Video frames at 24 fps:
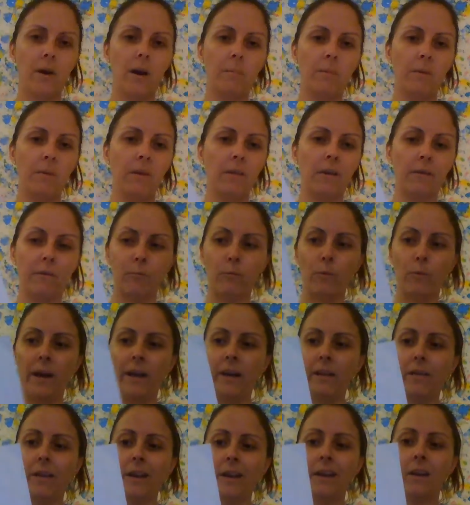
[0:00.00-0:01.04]
probably
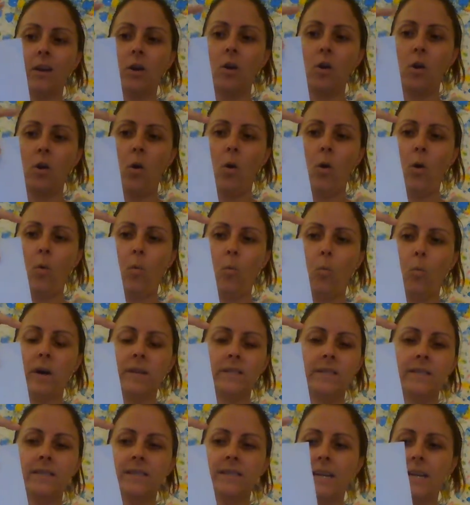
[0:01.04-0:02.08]
write like
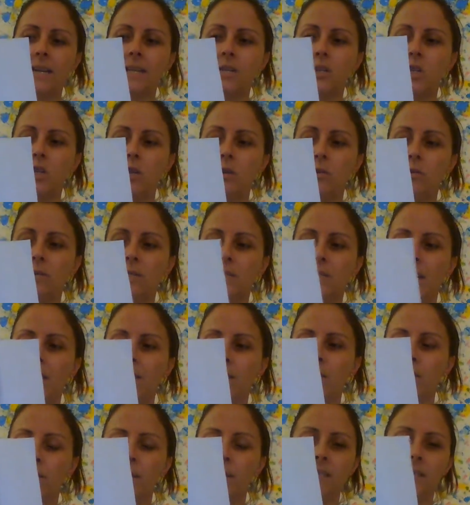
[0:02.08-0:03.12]
1 cent, 2
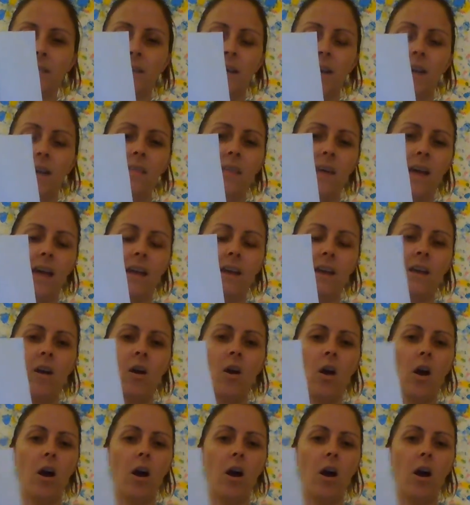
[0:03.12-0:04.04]
cent, 3 cent. And then